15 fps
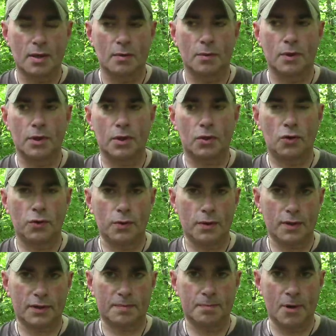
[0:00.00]
one of the
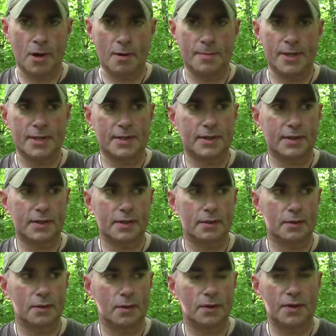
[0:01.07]
coolest moments
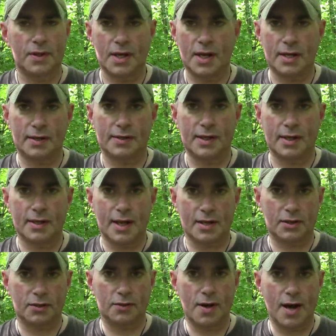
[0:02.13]
or things that
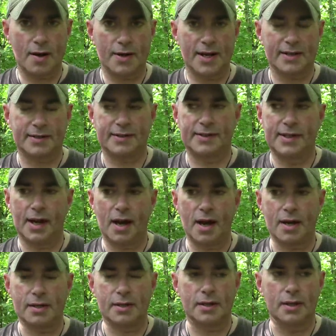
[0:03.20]
Les Stroud has
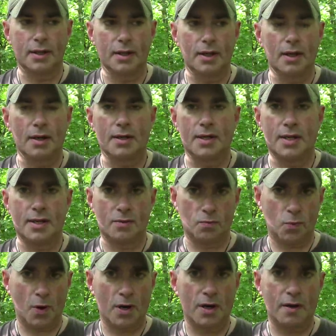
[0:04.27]
done
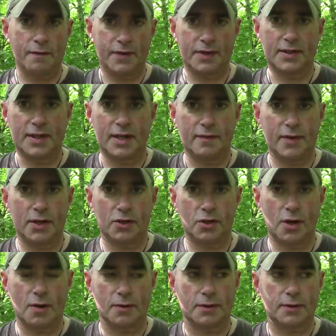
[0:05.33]
in one of his TV
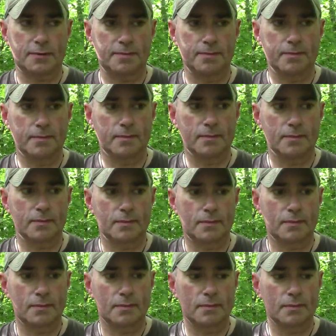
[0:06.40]
shows.
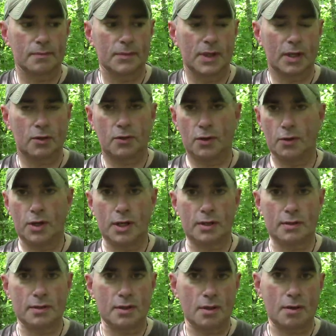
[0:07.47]

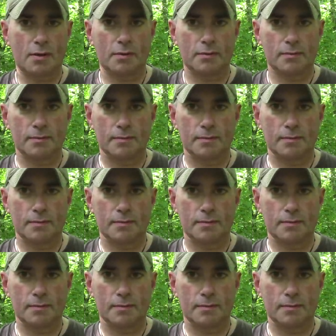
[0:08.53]
Including, you know,